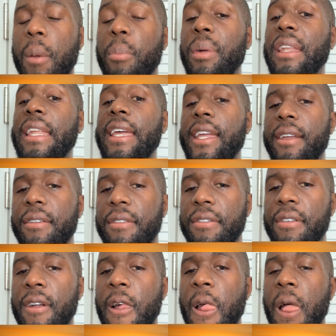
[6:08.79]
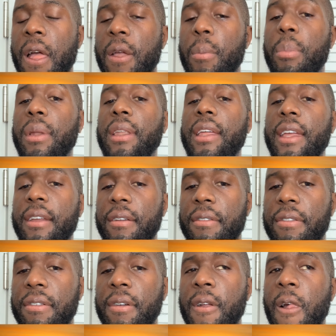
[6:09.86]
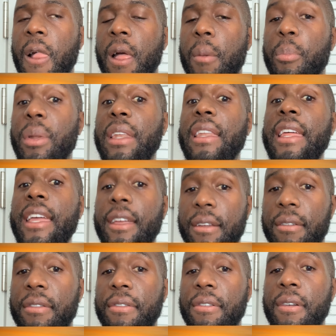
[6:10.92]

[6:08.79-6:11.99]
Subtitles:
believe, believe, believe.